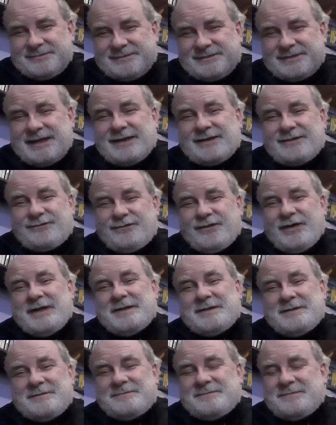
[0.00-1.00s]
this
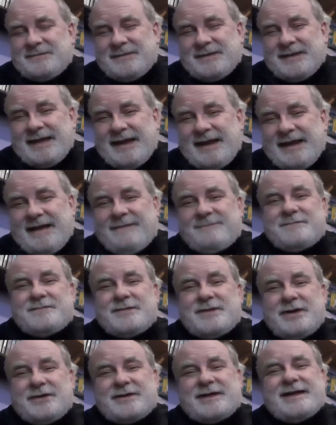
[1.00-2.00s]
film,
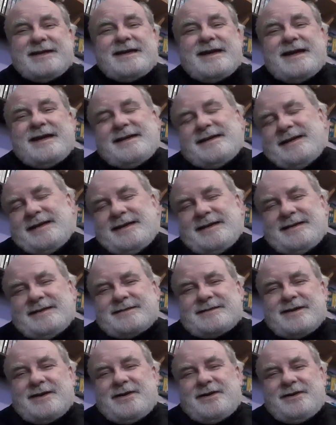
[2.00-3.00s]
looking at it
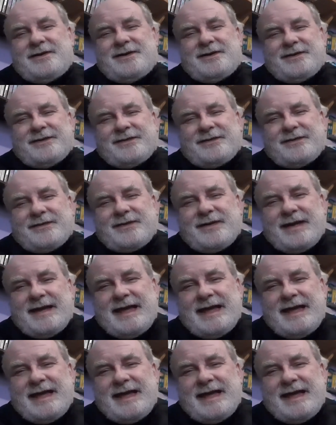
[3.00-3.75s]
as a whole,